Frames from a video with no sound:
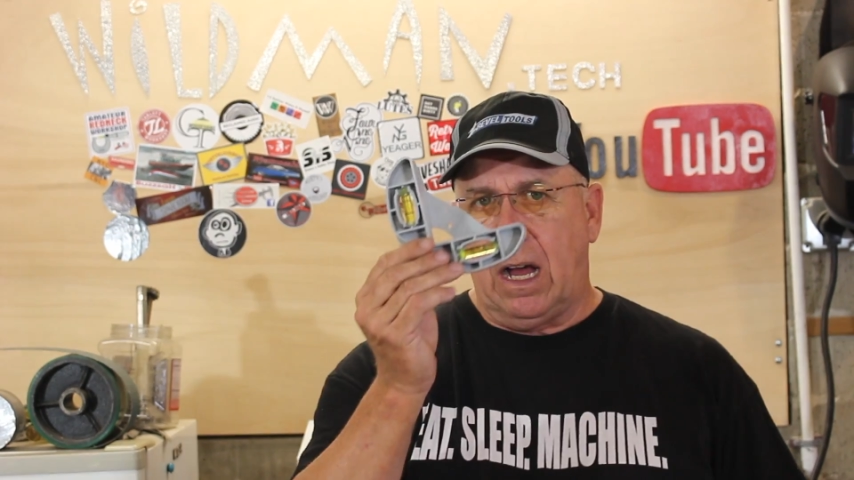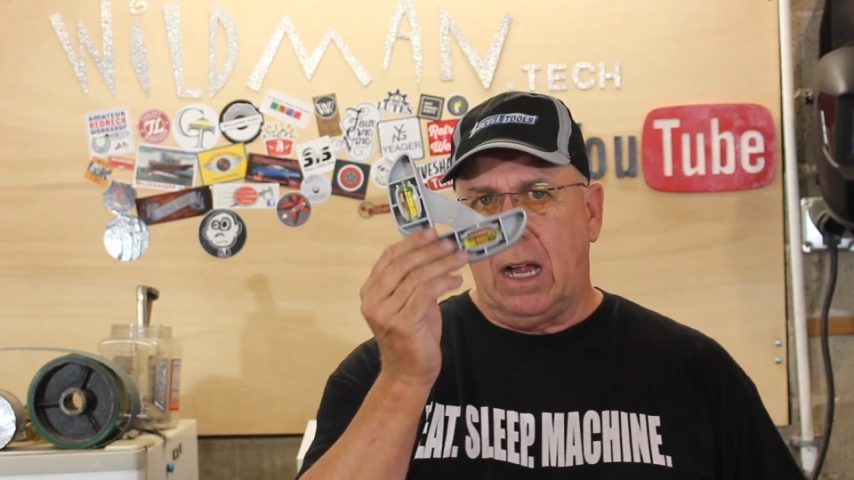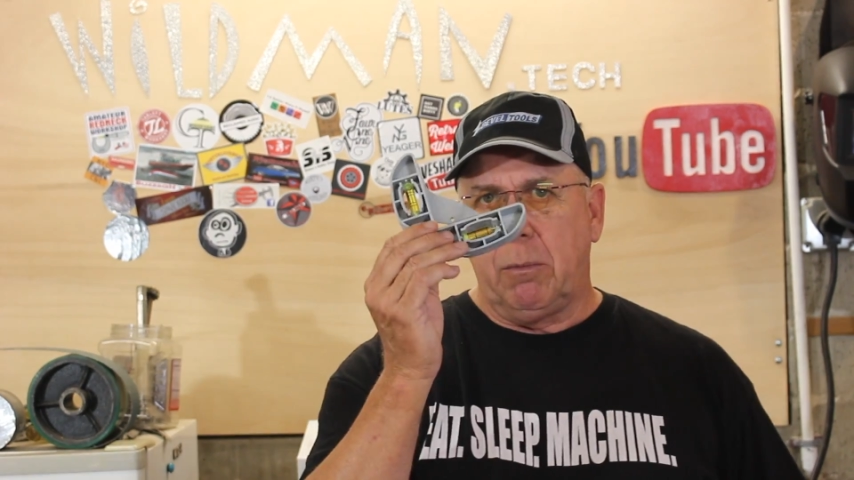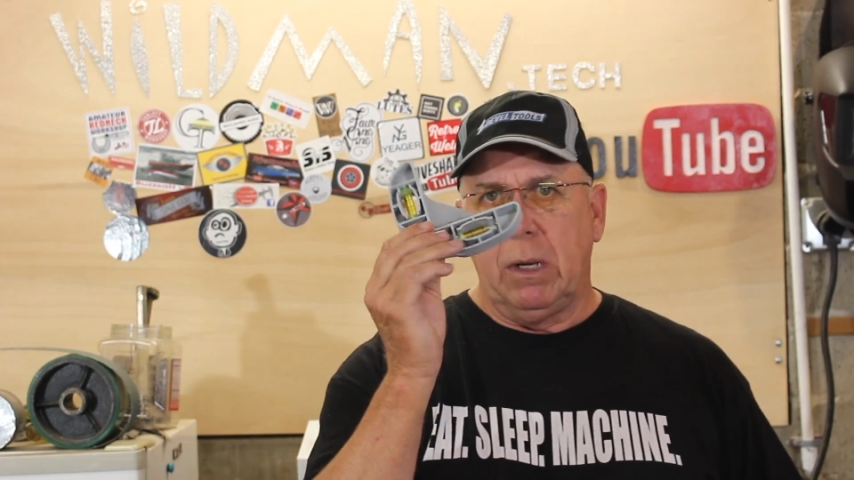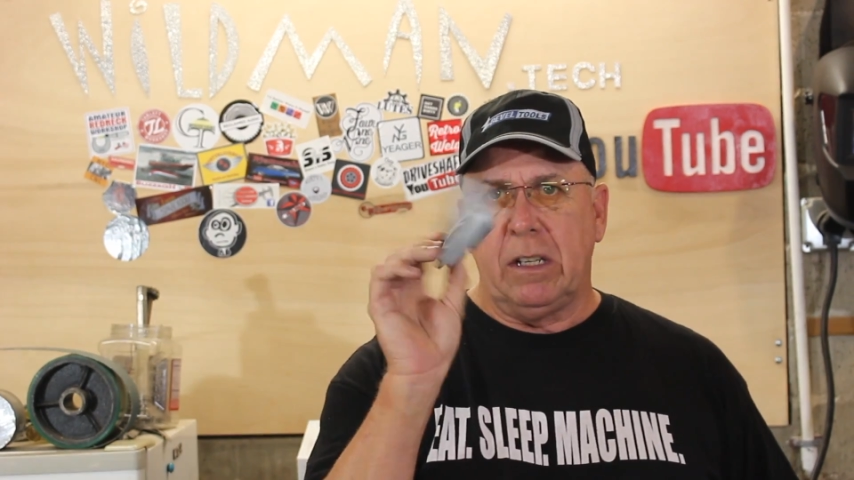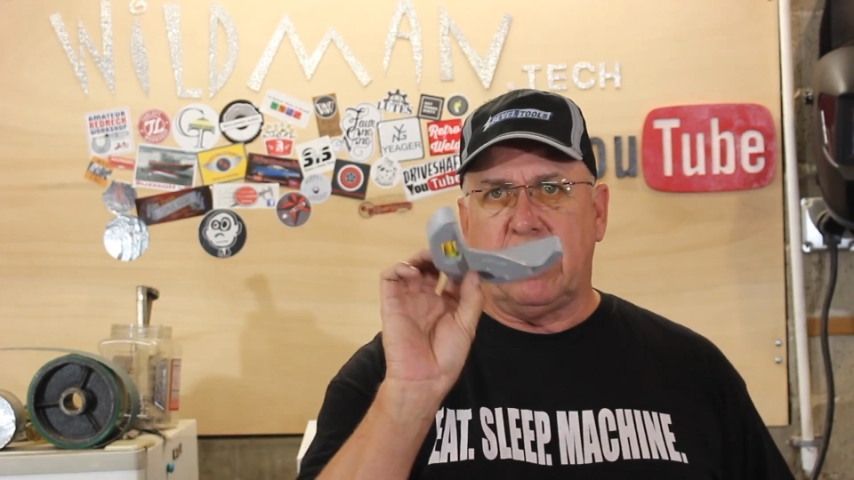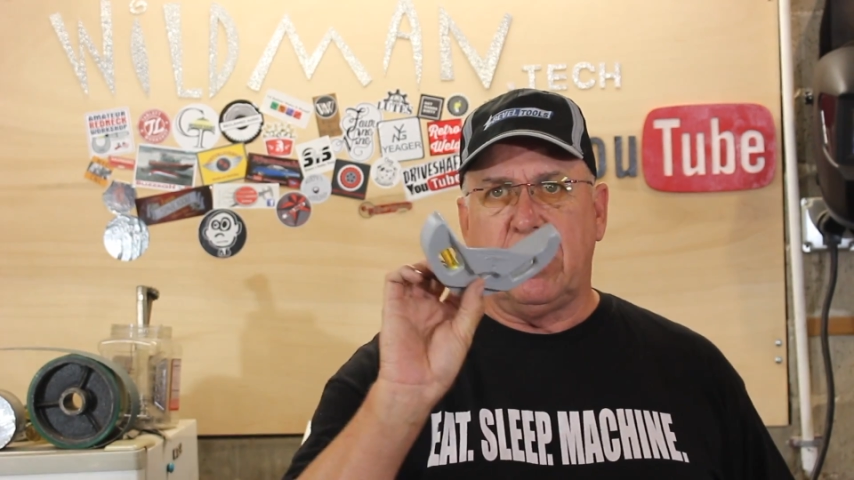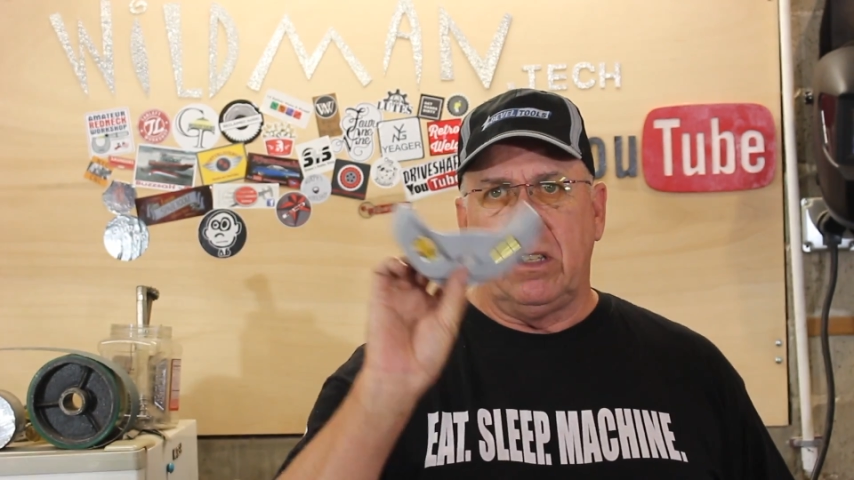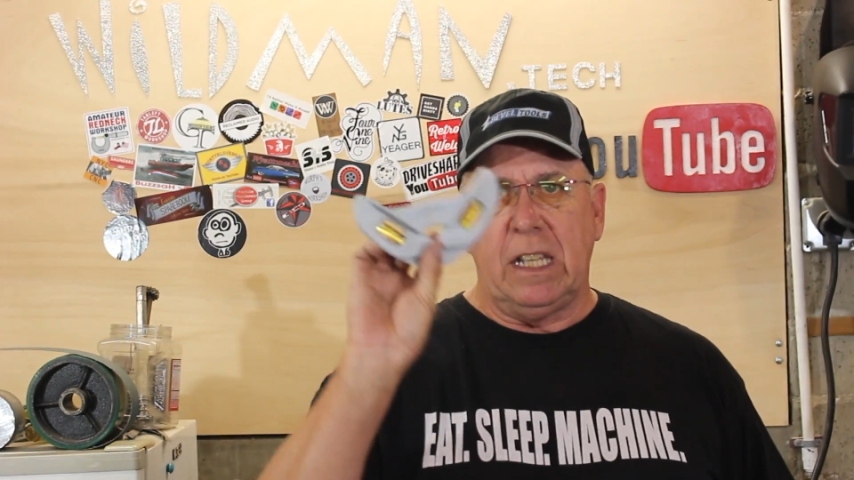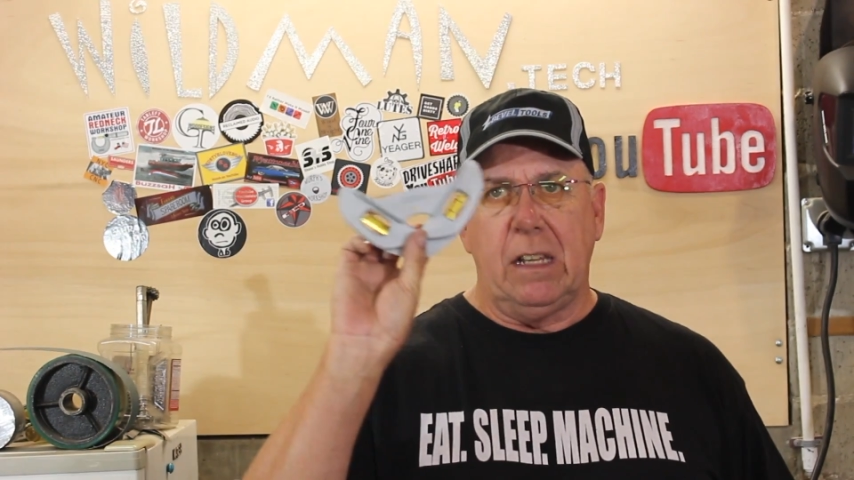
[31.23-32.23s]
I went
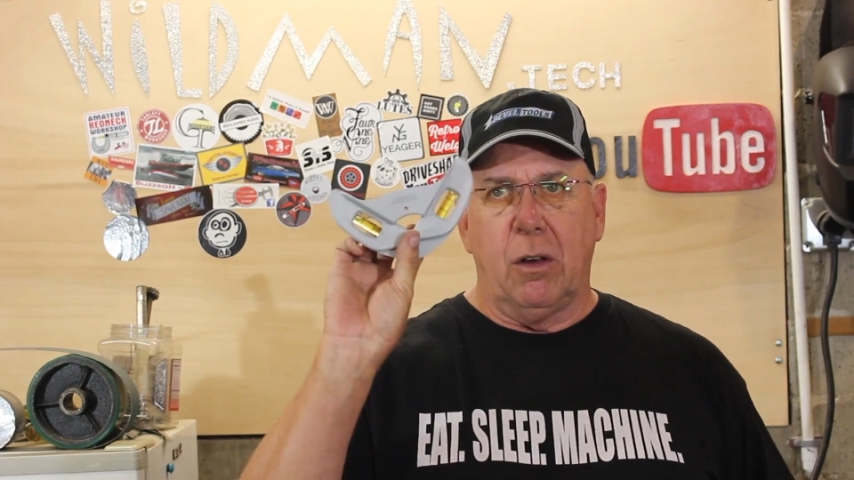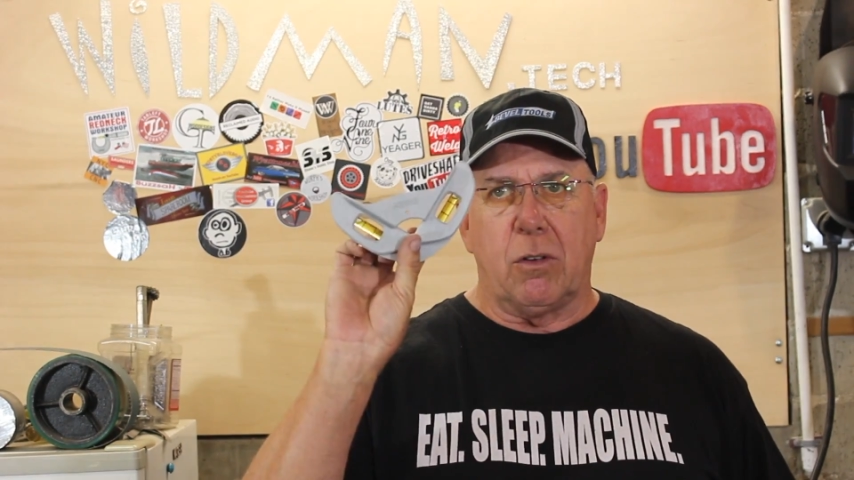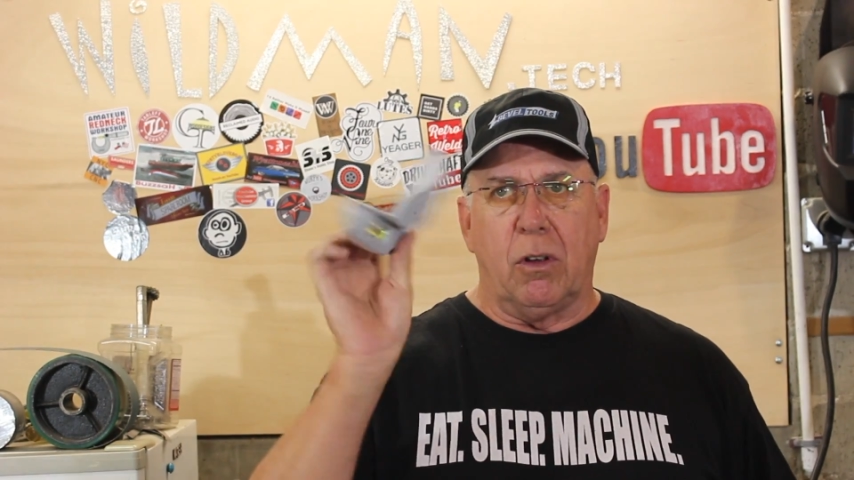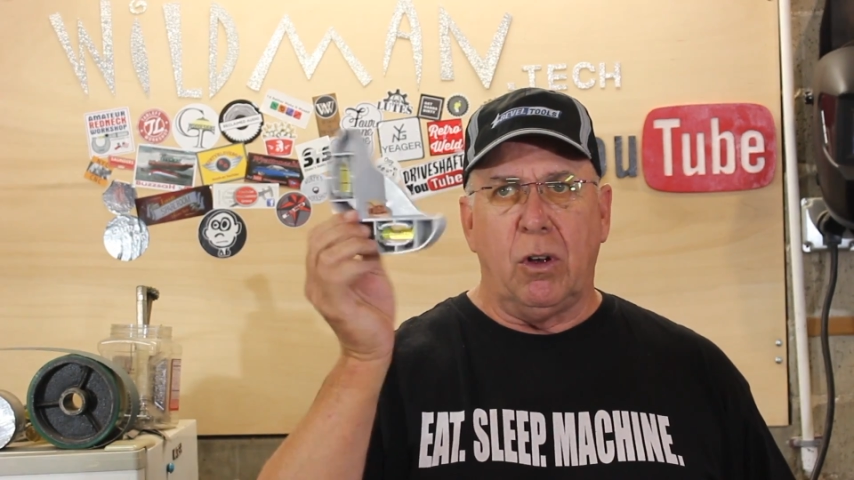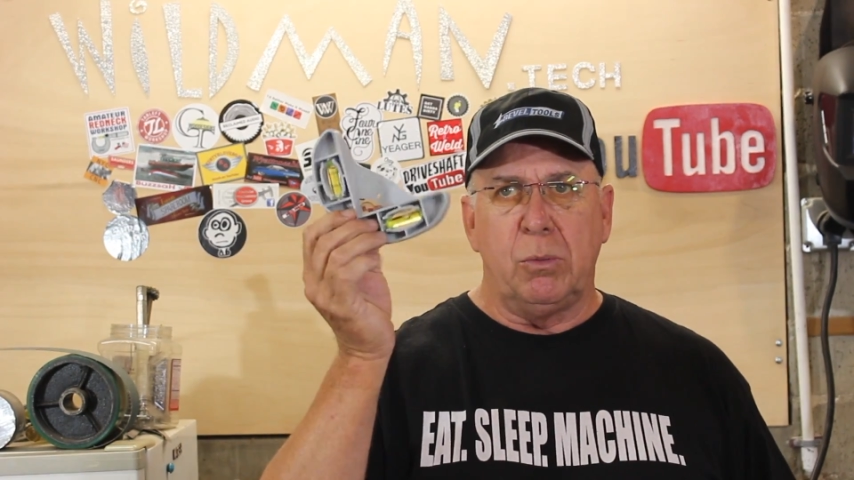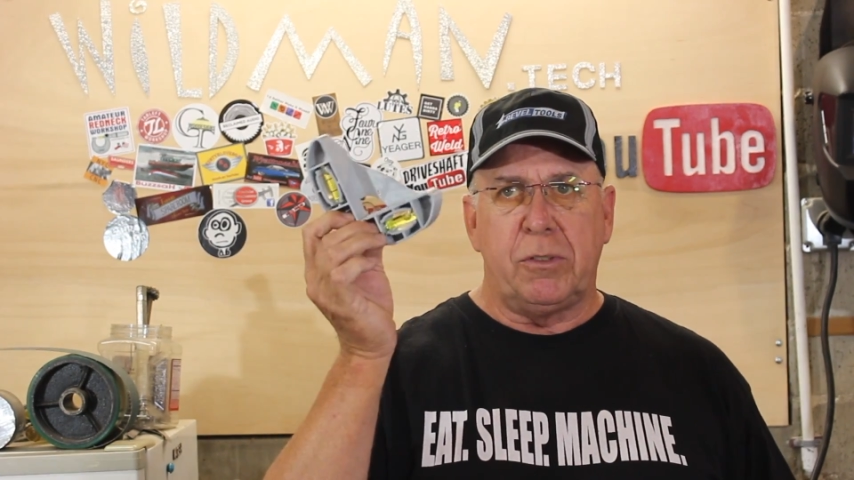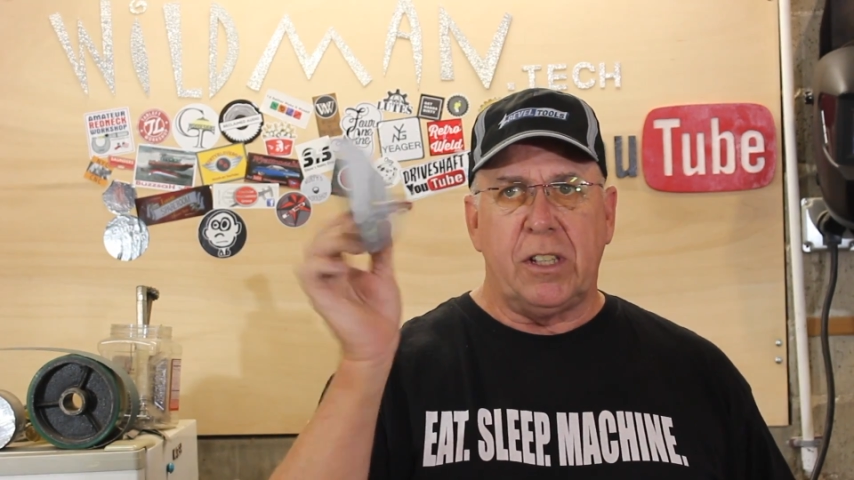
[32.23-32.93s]
to the local home